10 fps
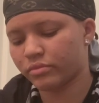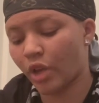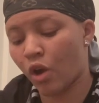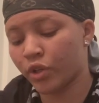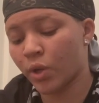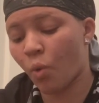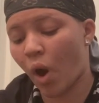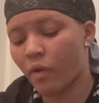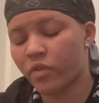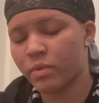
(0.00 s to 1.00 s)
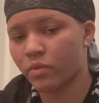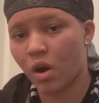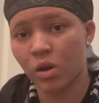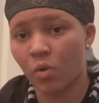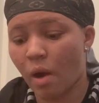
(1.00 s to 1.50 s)
I don't know why people, I
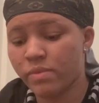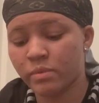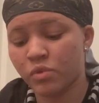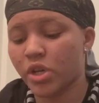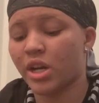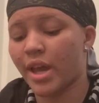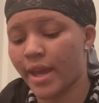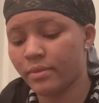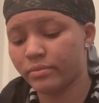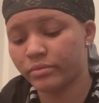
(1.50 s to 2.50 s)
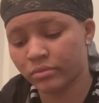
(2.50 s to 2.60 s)
don't know why people trying to hate.